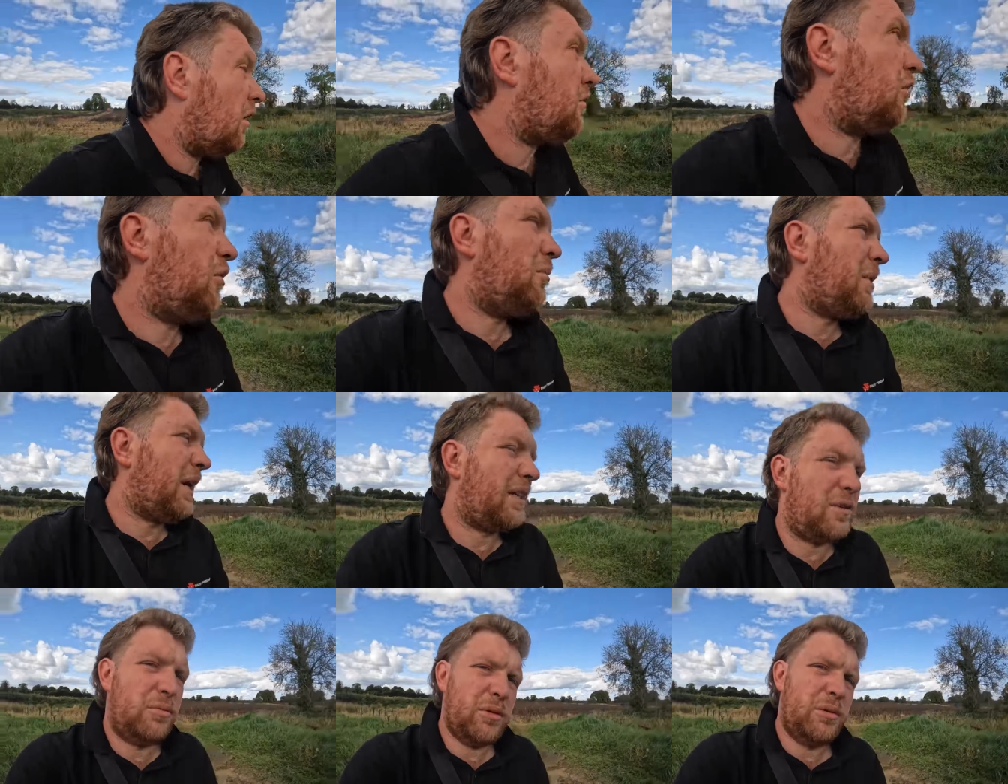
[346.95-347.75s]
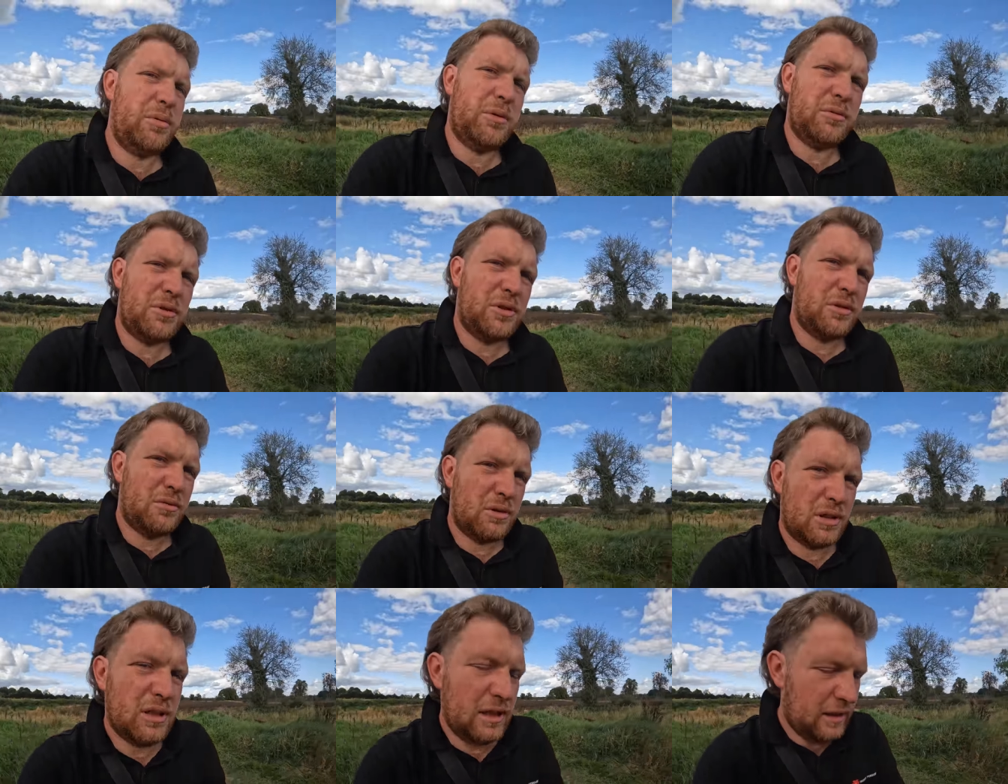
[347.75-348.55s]
all going back to what we were
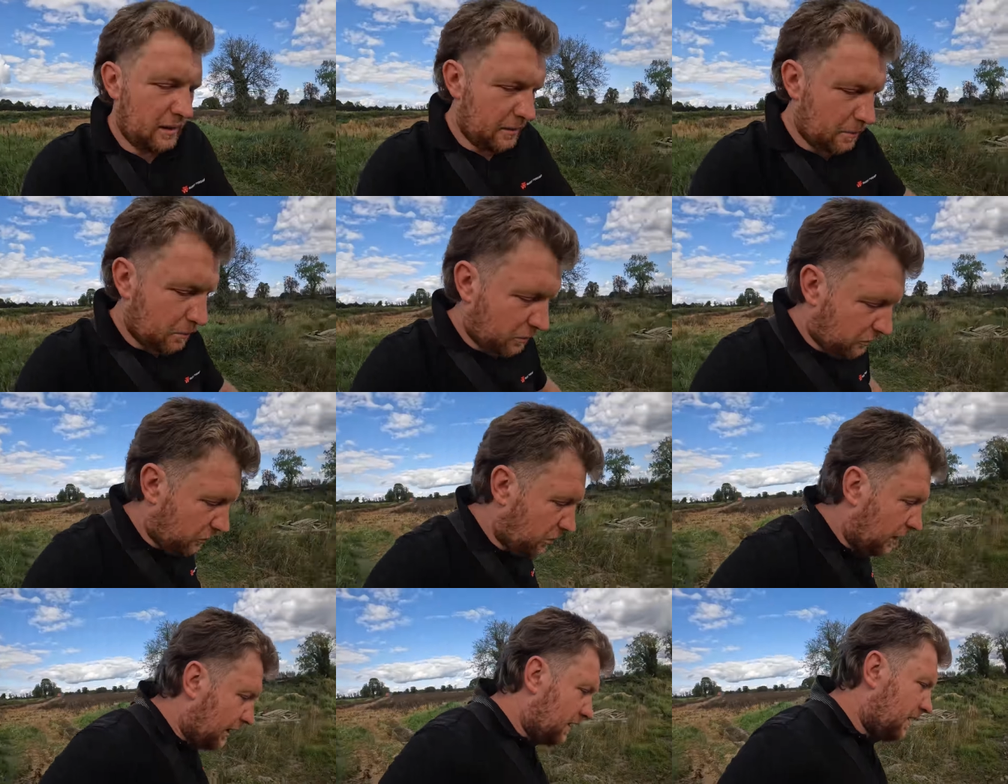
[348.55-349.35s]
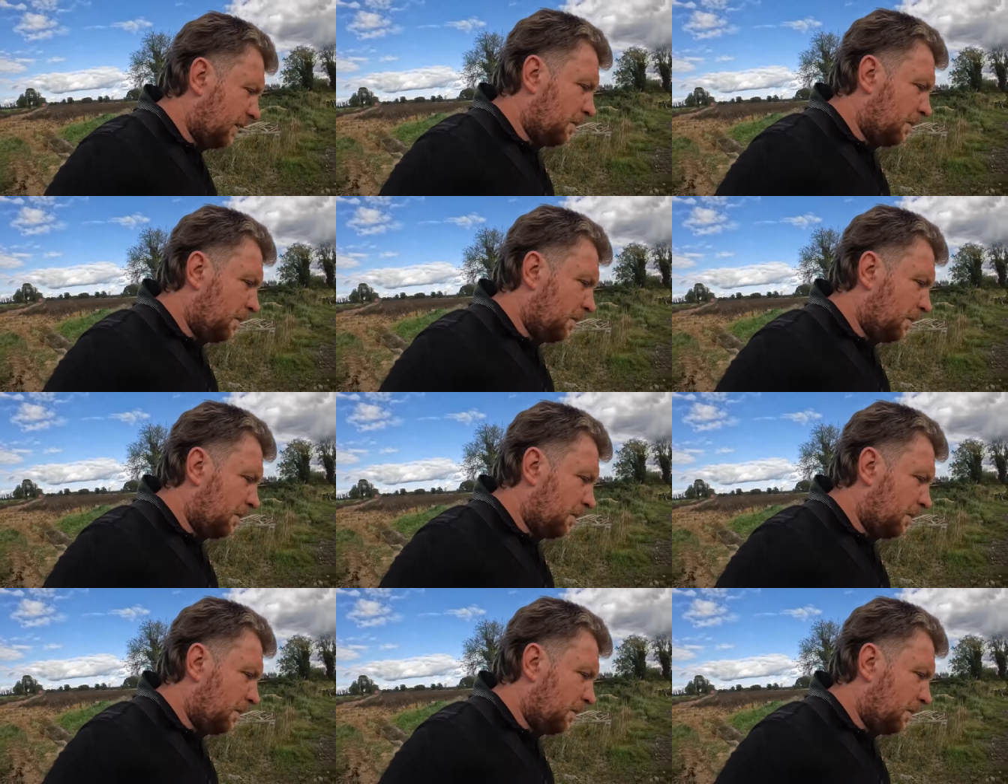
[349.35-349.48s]
doing beforehand.